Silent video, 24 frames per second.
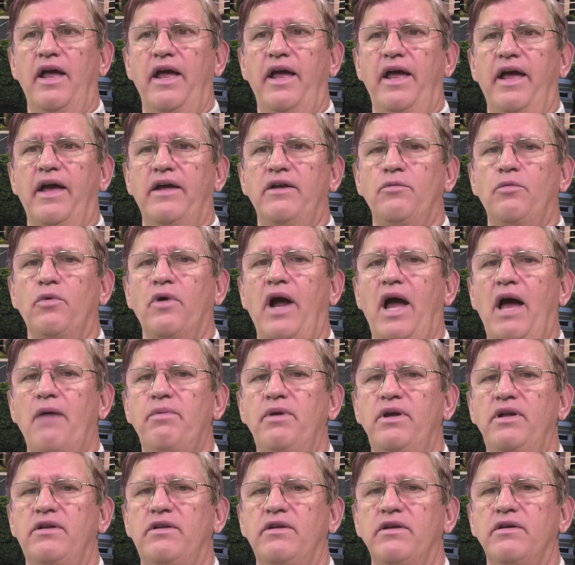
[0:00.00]
And we're
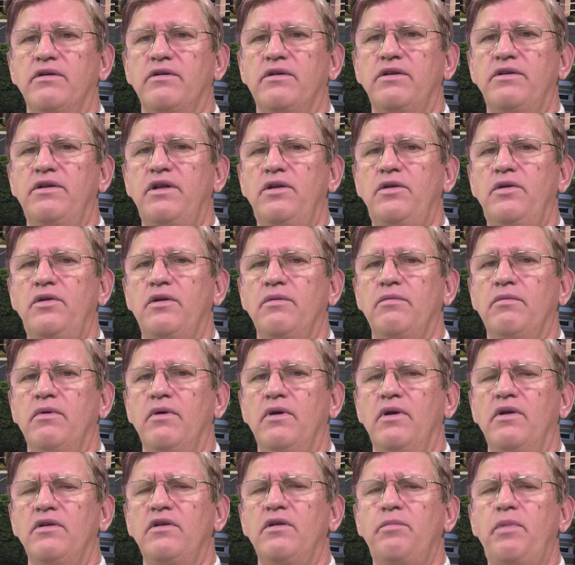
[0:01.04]
happy to continue
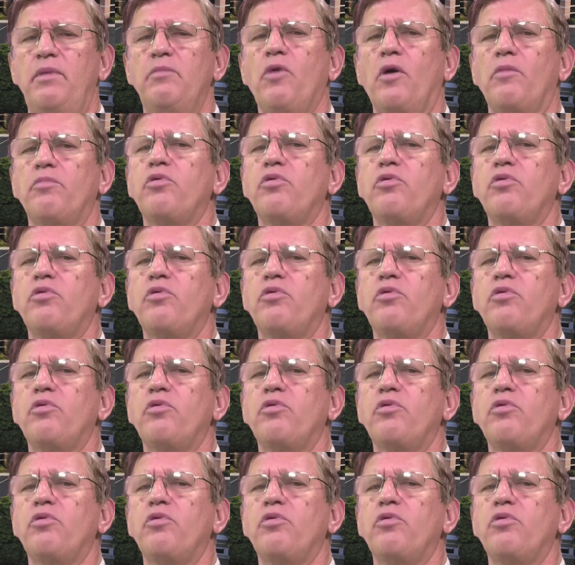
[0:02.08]
to be more